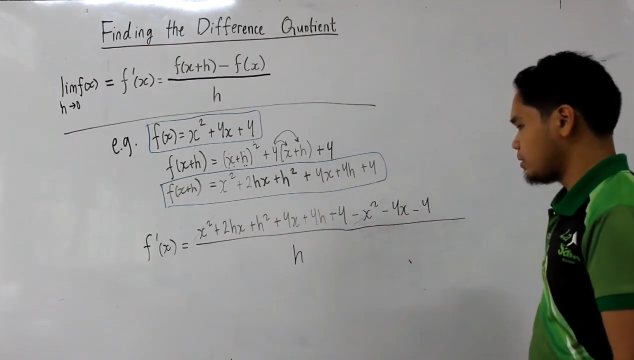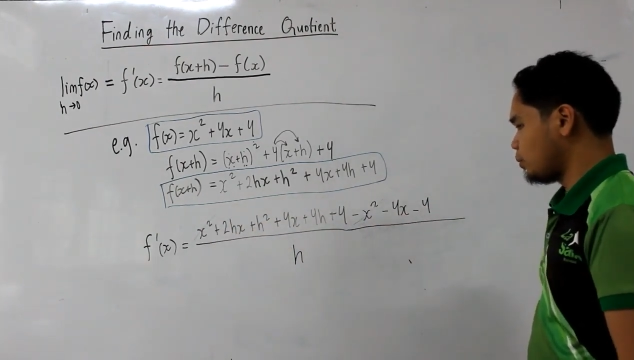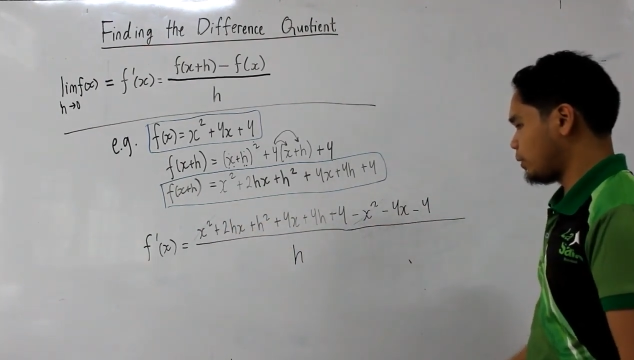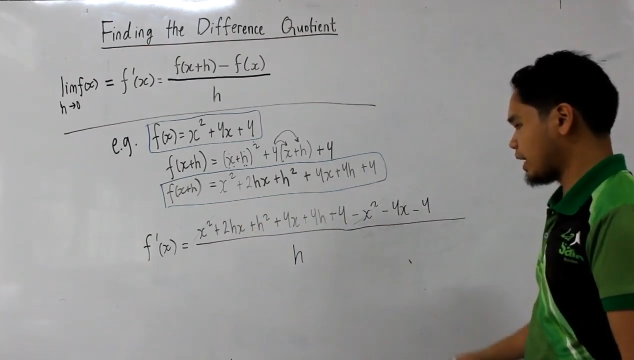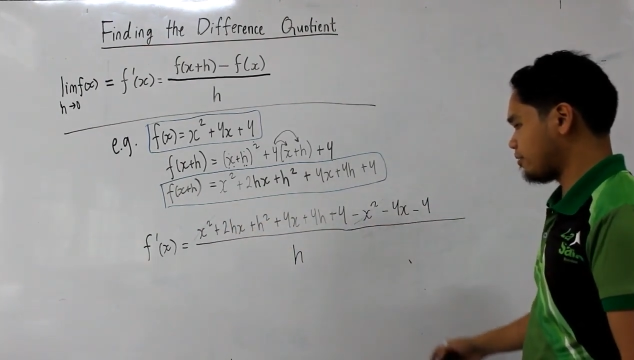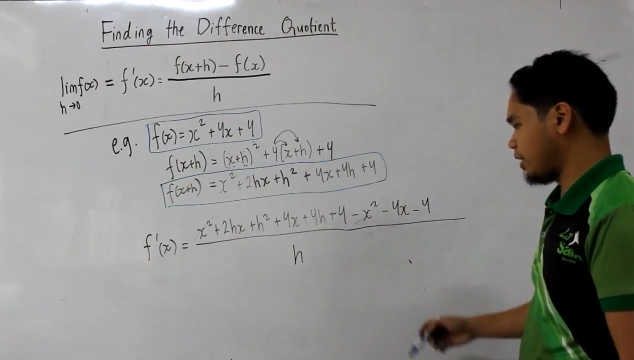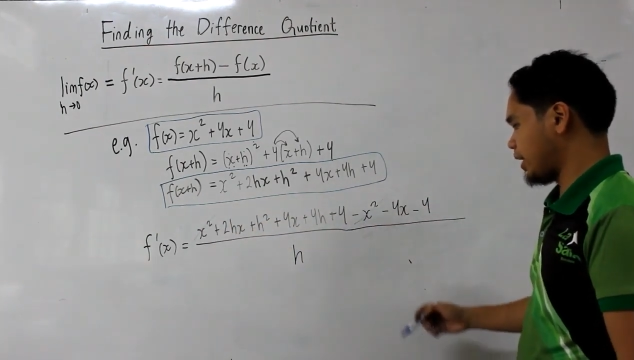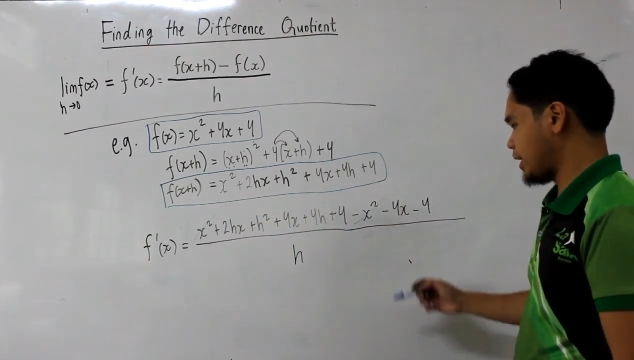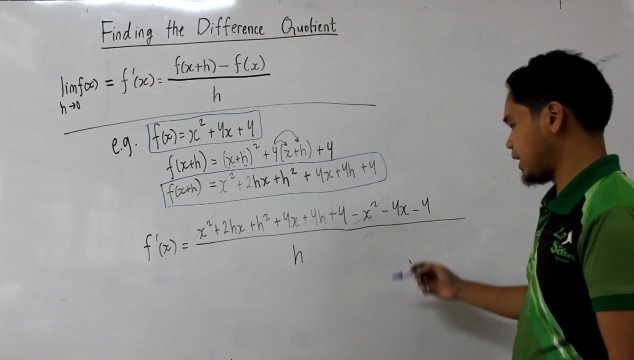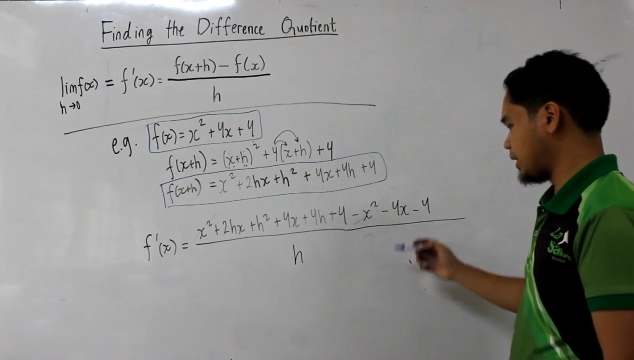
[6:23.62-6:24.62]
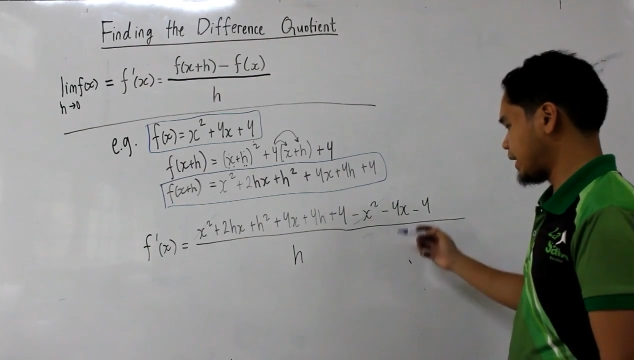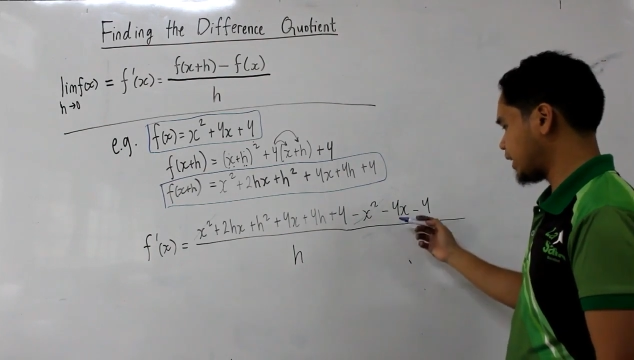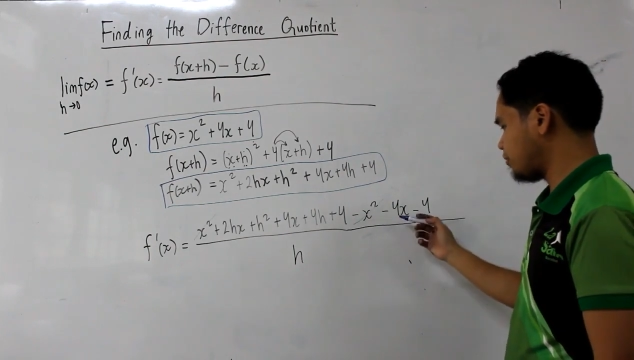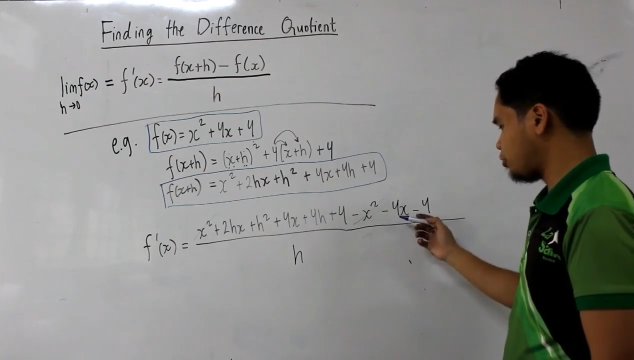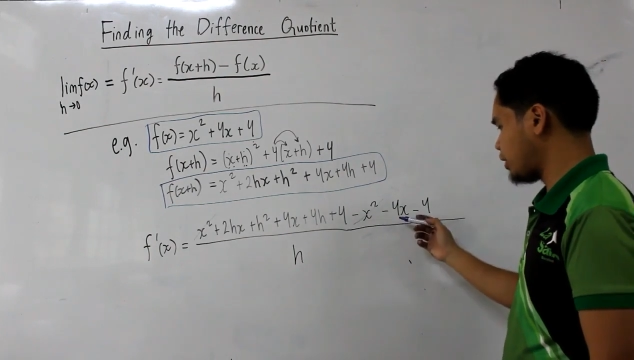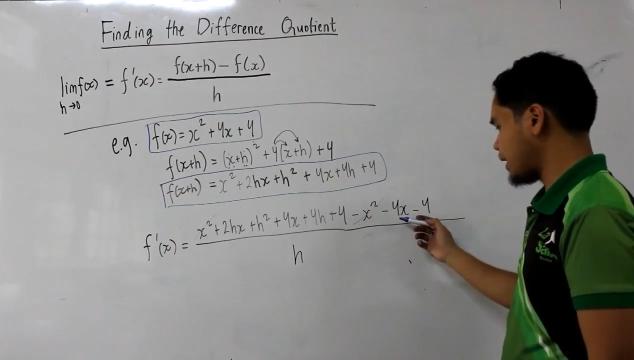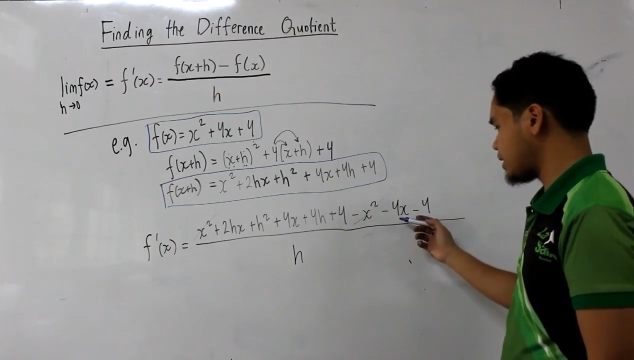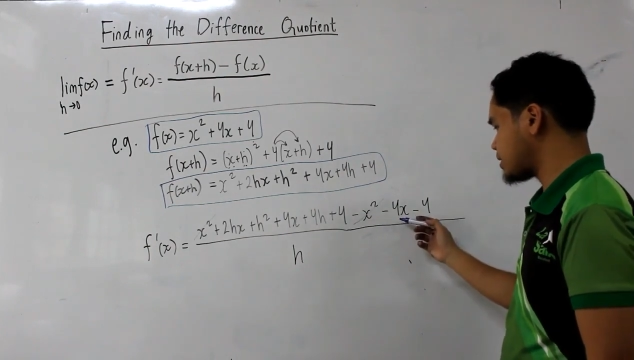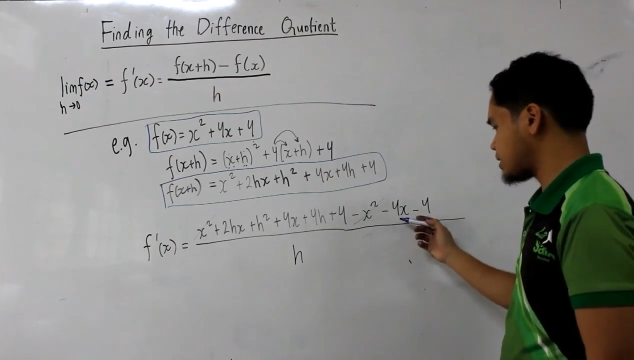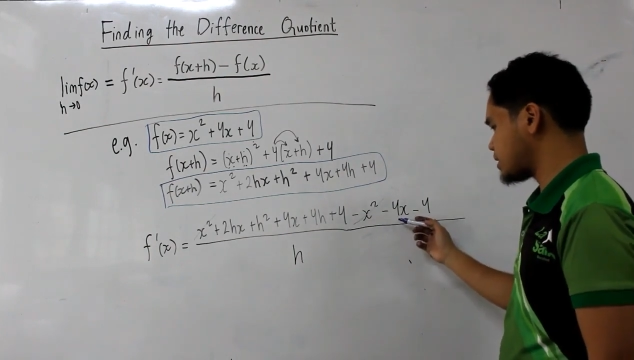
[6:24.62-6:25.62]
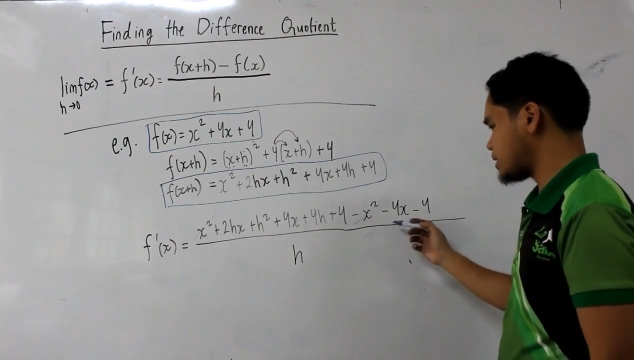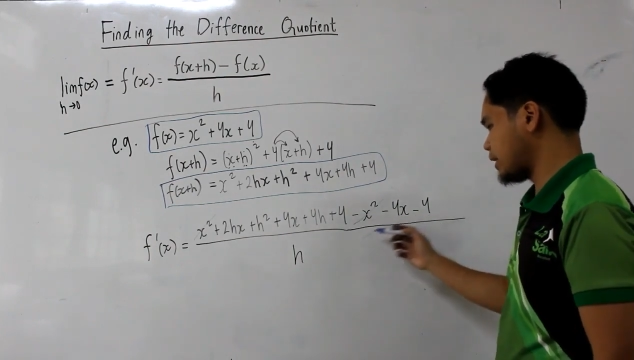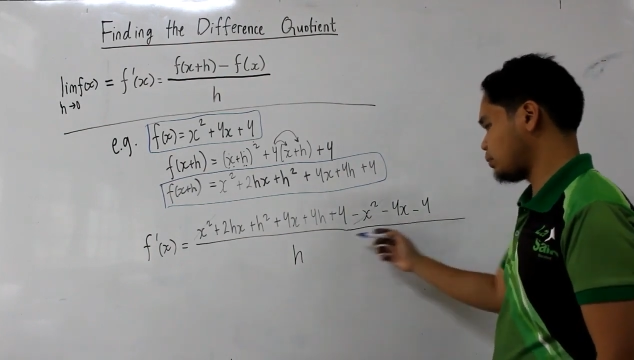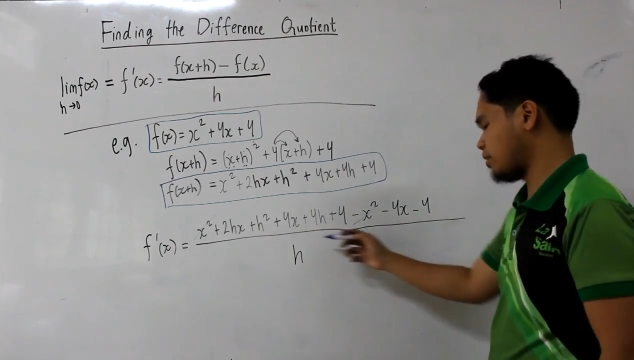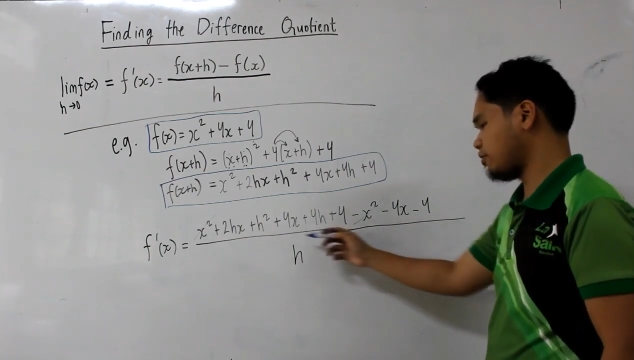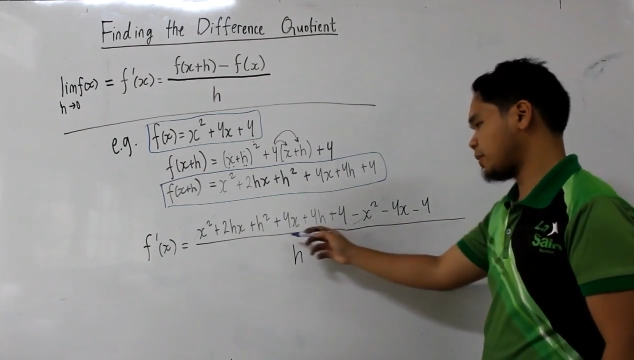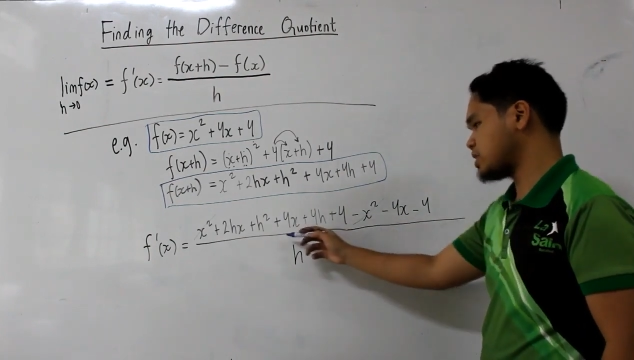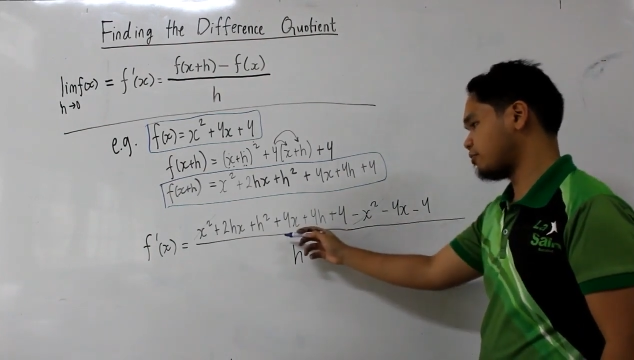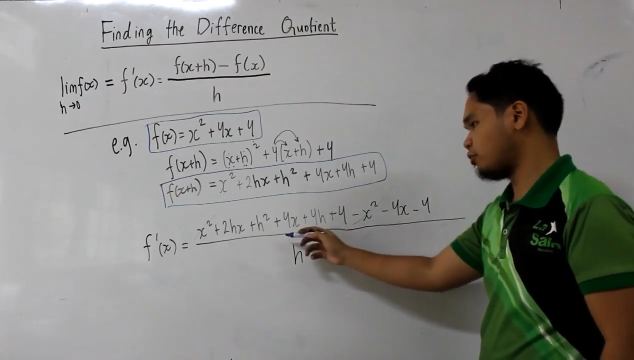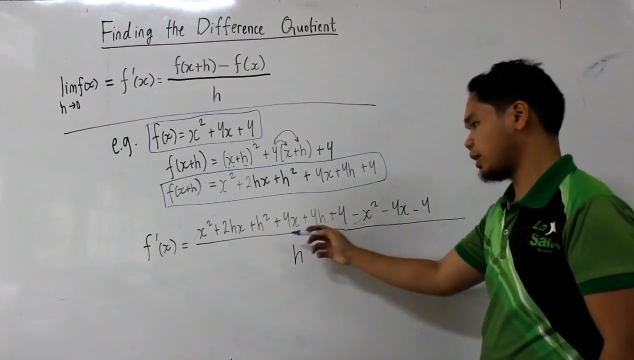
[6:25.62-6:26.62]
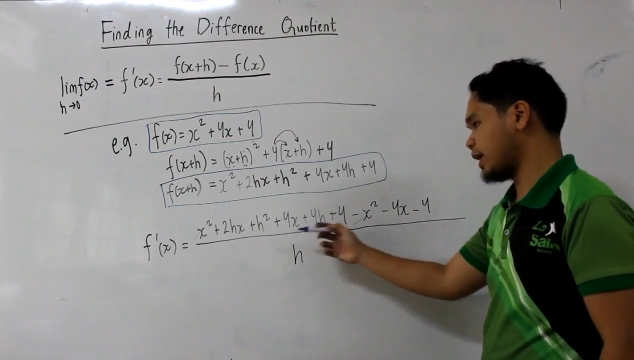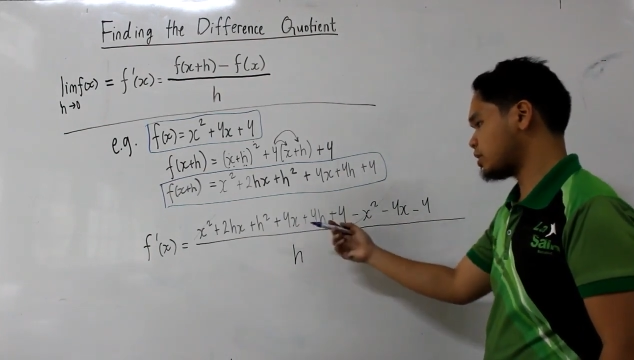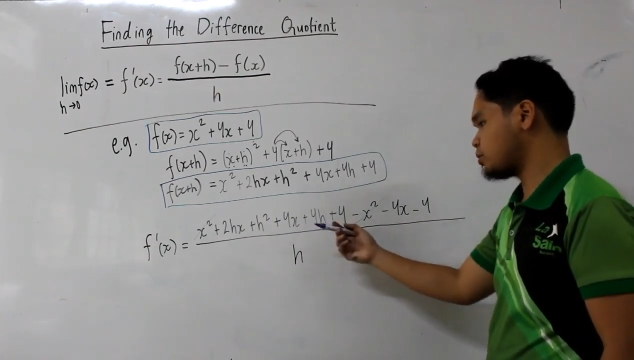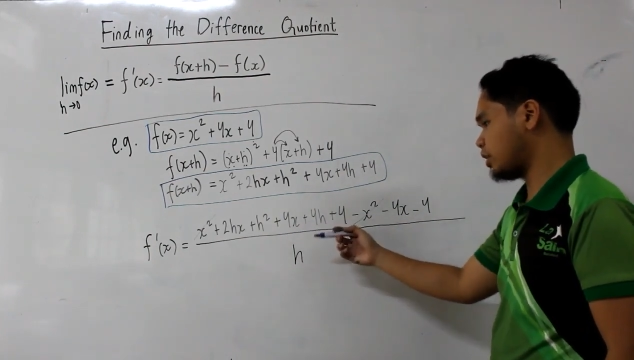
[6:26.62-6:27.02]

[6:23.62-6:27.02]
We have a negative 4x, and we have a positive 4x,